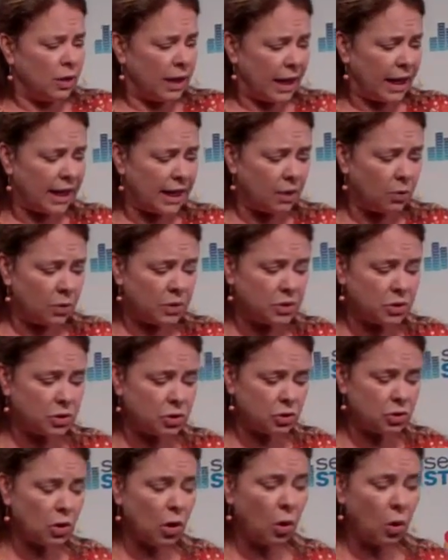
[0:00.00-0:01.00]
And it was
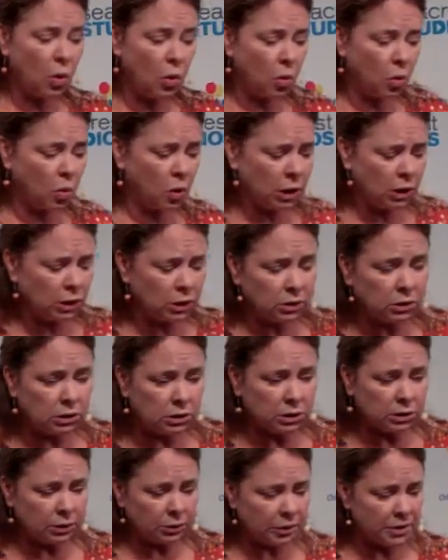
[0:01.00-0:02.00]
so
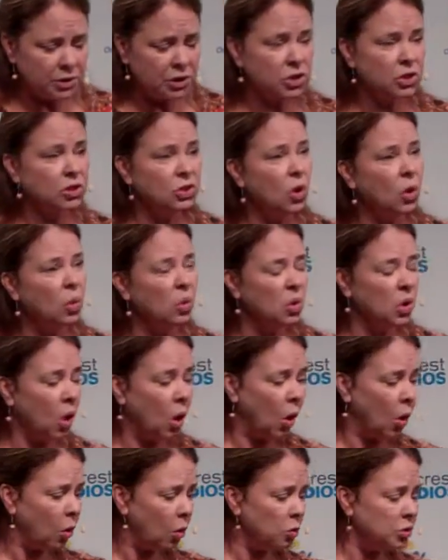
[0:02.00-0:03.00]

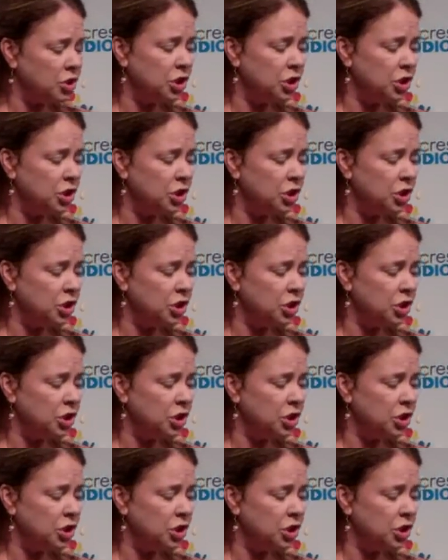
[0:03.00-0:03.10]
cold,